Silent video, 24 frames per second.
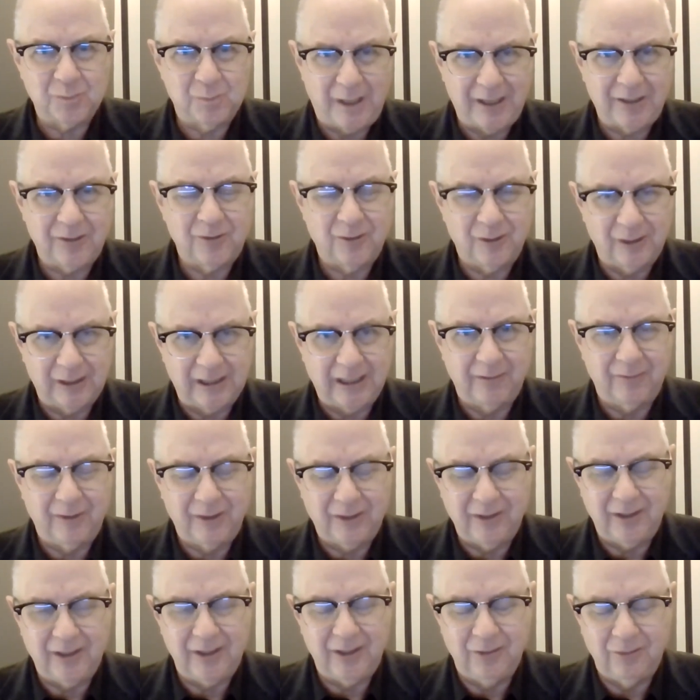monitoring
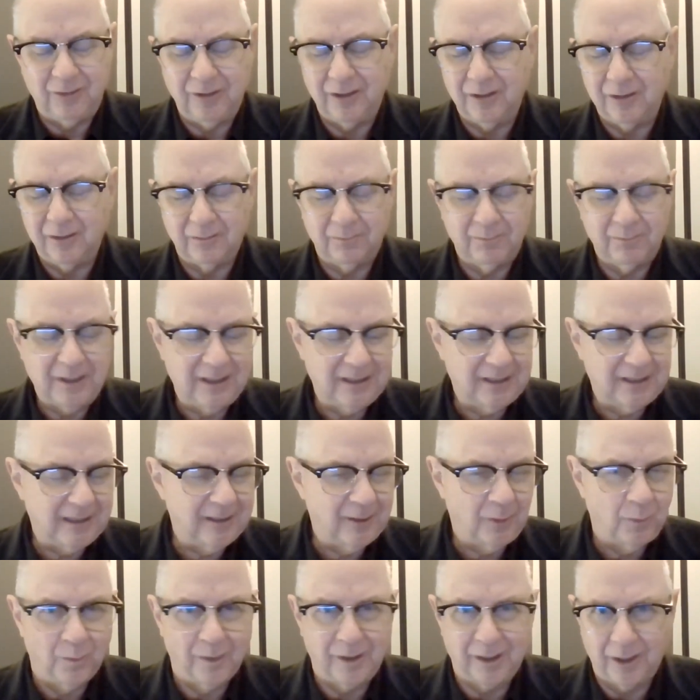everything you do. Man, I
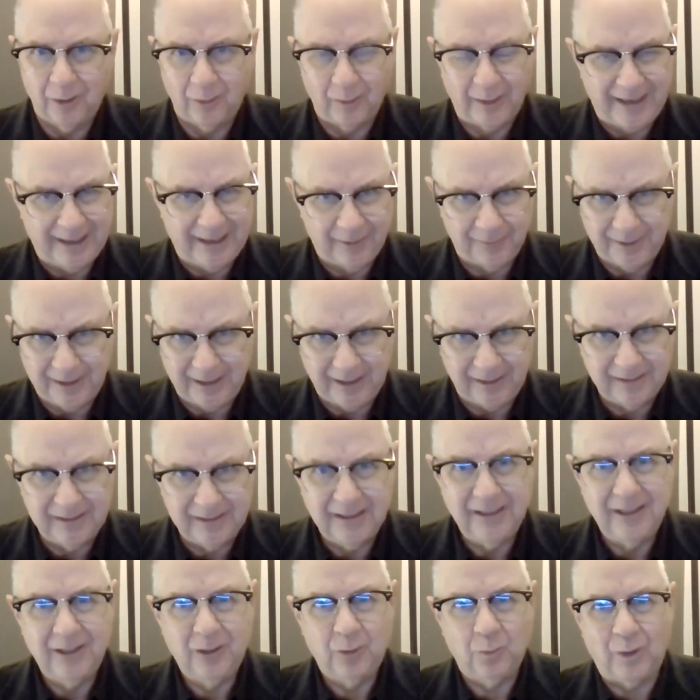don't want to go down that.
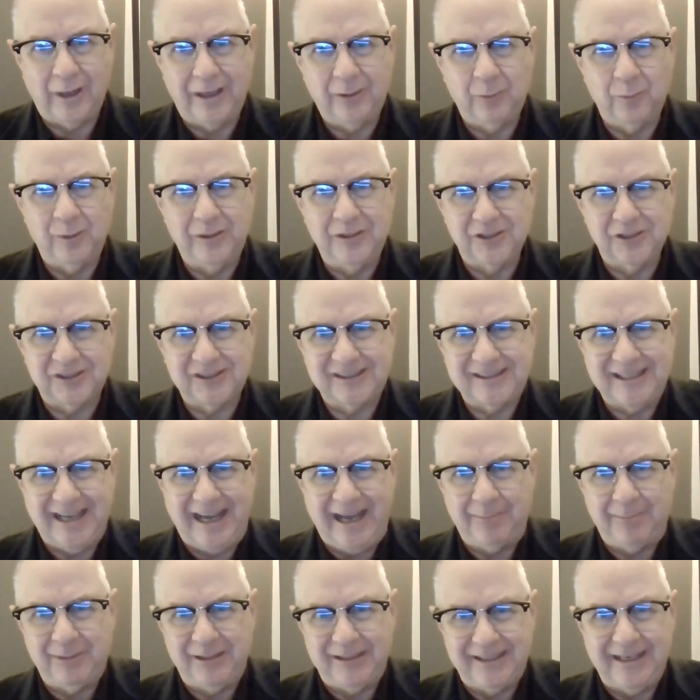Why don't we just
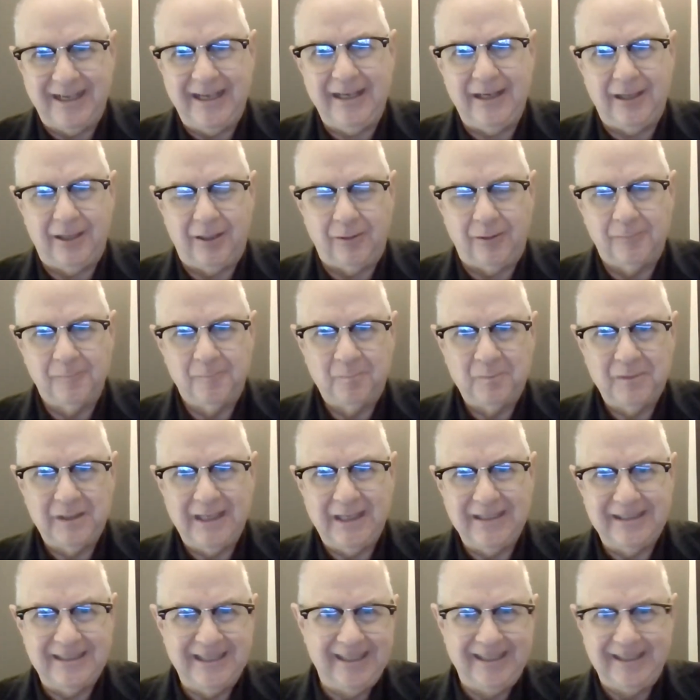stop it now
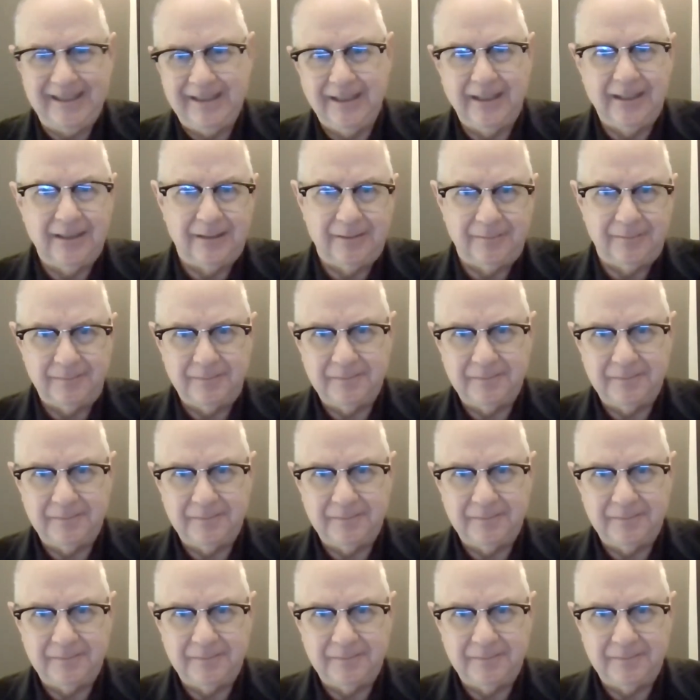and get it done?